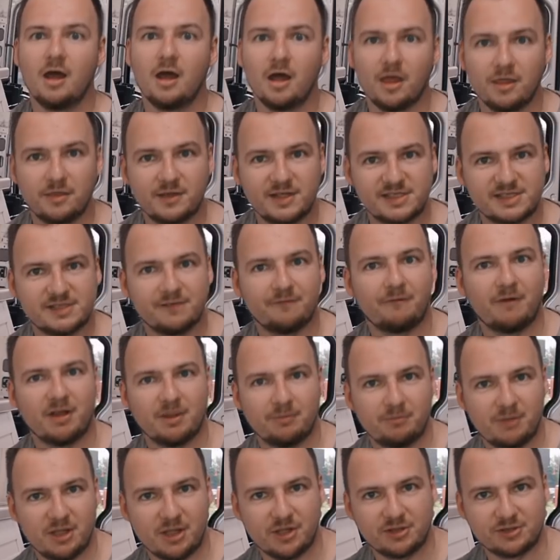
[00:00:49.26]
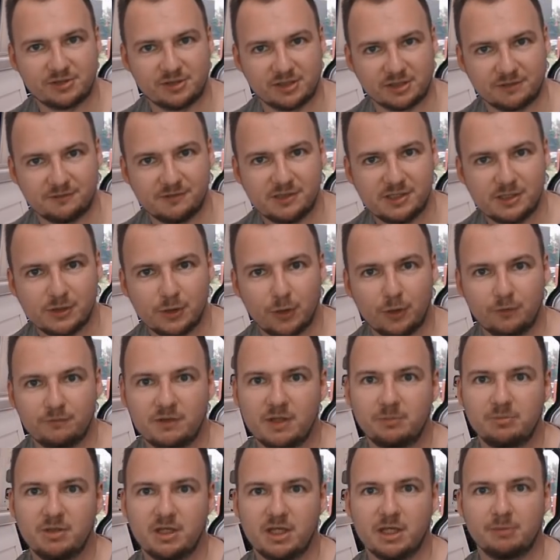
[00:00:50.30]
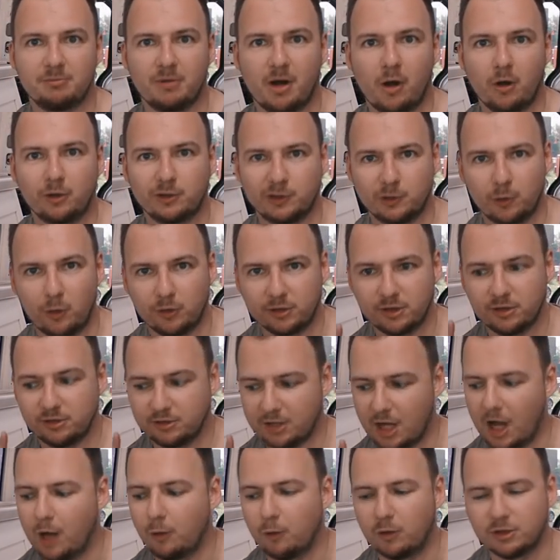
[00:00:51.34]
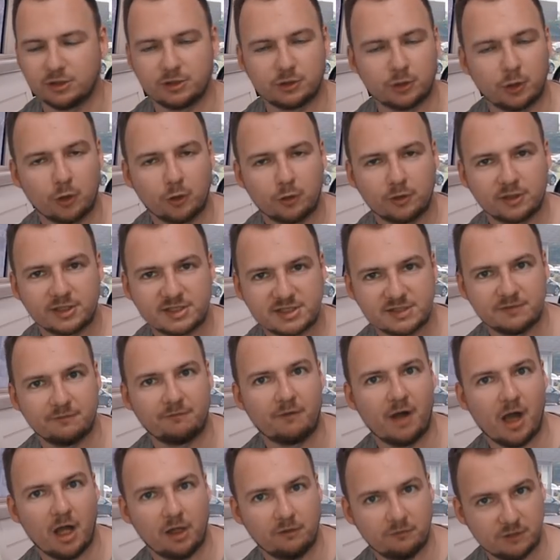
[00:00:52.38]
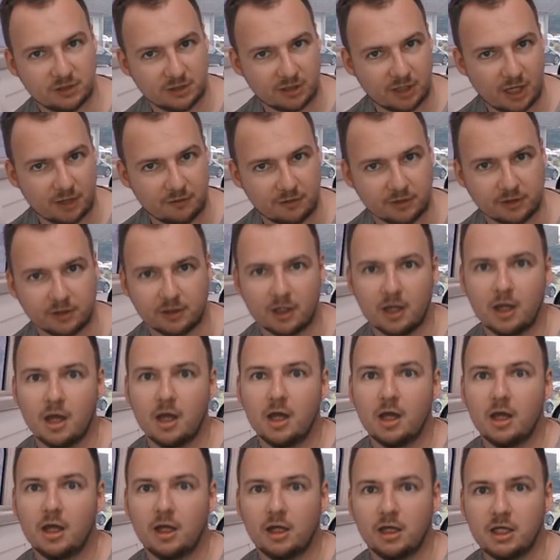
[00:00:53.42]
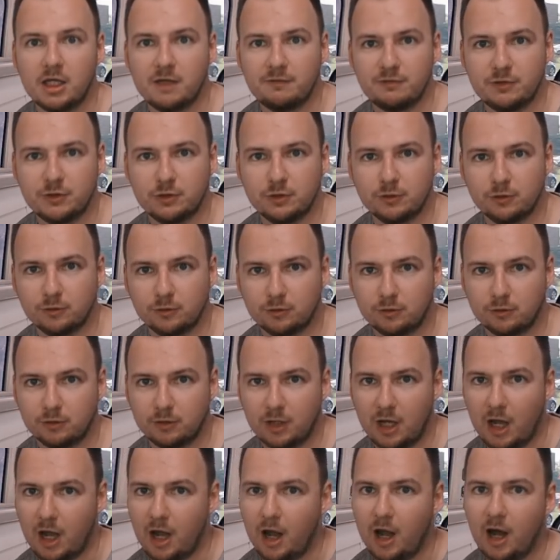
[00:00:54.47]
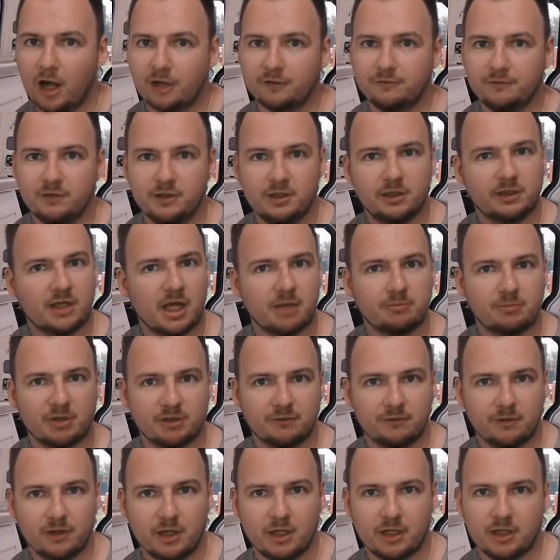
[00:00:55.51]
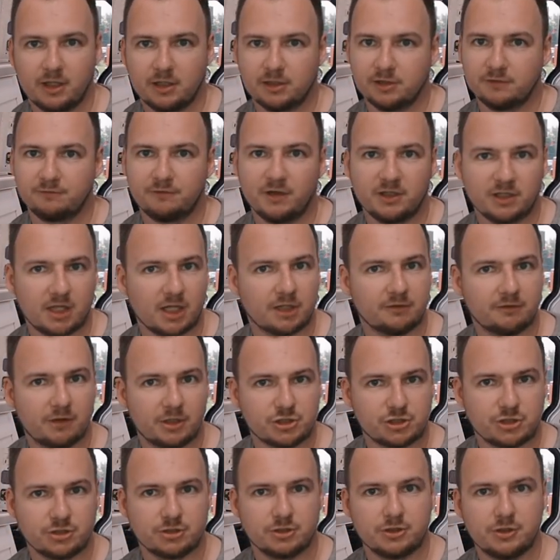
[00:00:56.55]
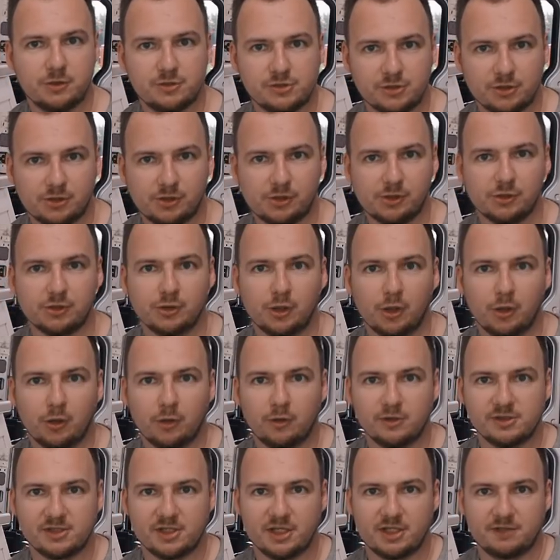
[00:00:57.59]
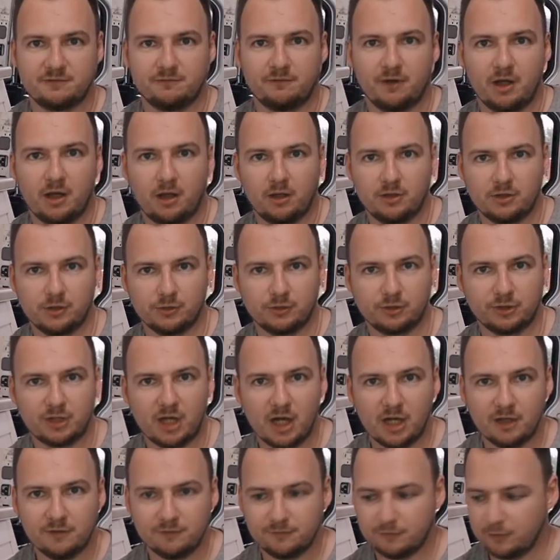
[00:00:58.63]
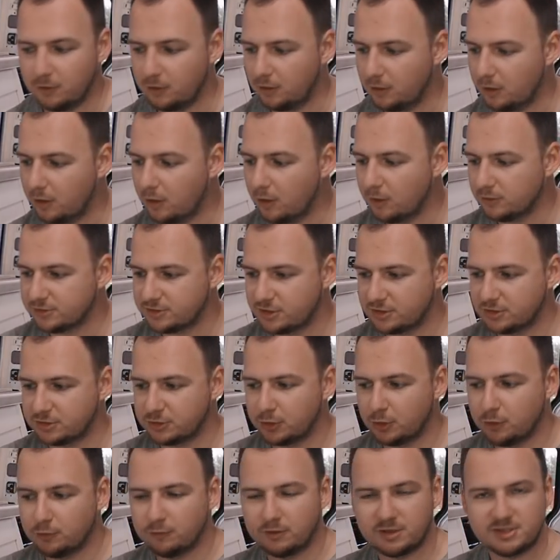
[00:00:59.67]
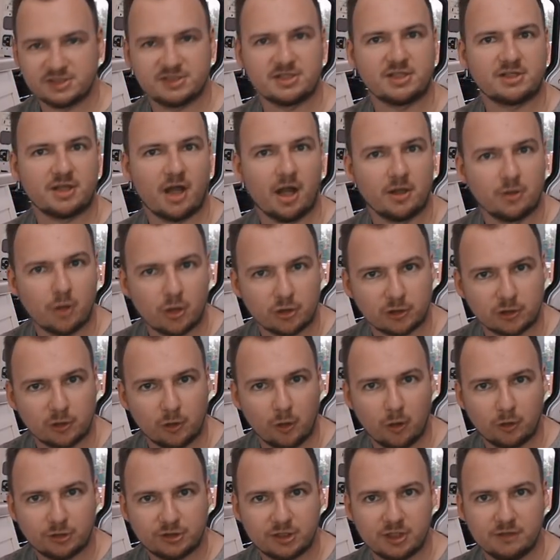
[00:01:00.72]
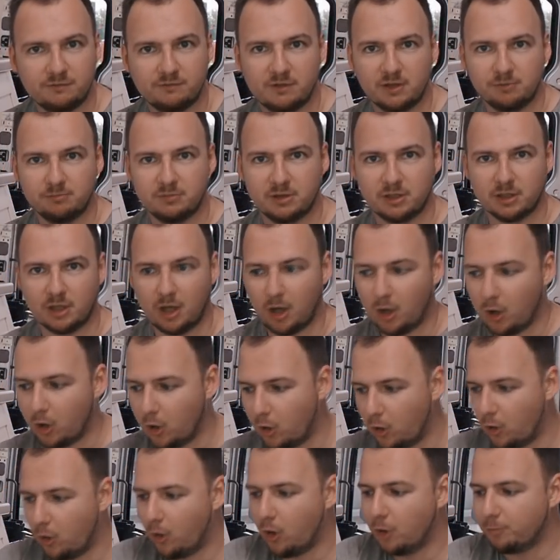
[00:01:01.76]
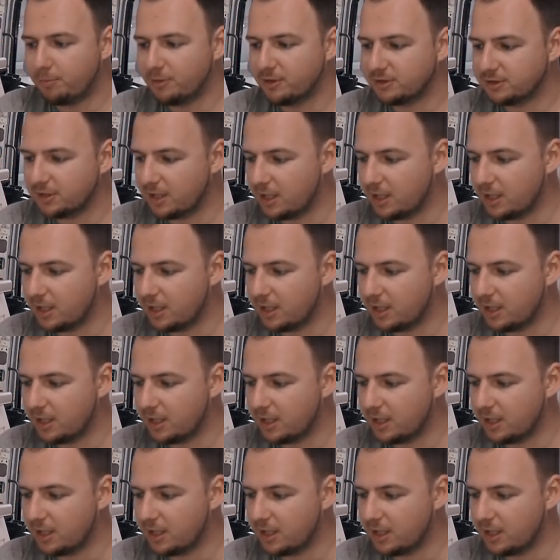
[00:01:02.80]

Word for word: This one minute trick video will be about locking our drawers while we driving. If you R V, camper van, van conversion user, you know that while you drive, all the drawers that are not locked will be open